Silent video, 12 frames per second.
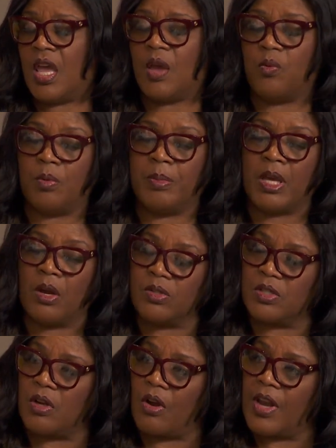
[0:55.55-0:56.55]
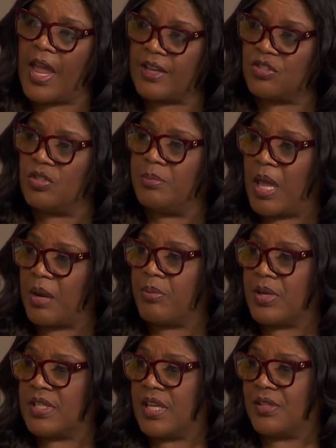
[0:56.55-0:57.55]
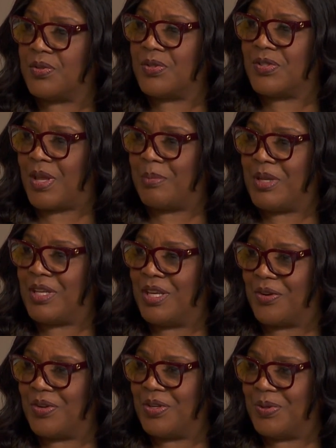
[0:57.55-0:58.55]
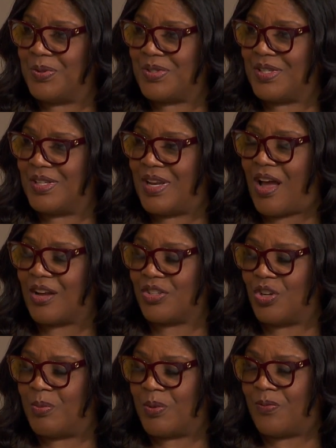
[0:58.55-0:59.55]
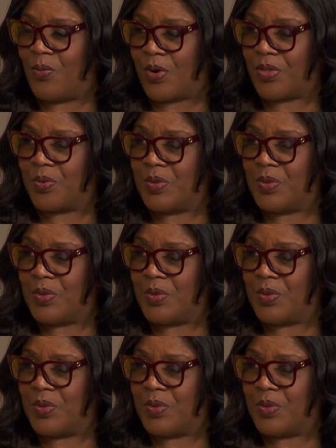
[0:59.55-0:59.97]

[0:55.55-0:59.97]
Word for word: And we'll be hosting our National Black Breast Cancer Summit here in Houston, October 4th